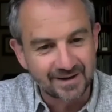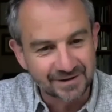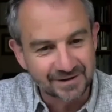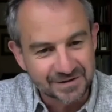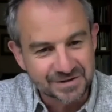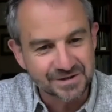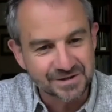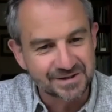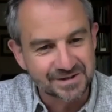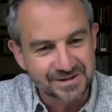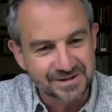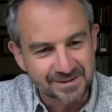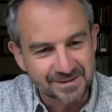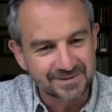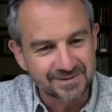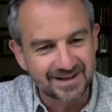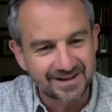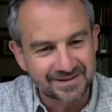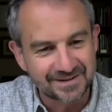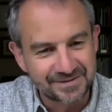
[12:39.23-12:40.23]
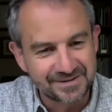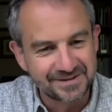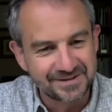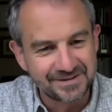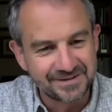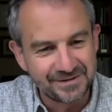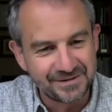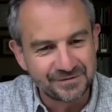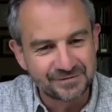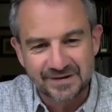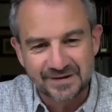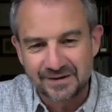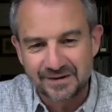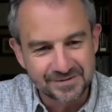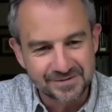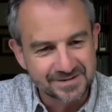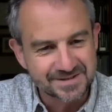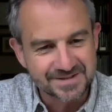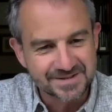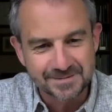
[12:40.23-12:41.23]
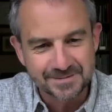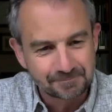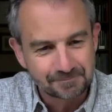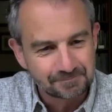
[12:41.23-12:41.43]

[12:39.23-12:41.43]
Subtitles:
our church. I'm glad that you found us.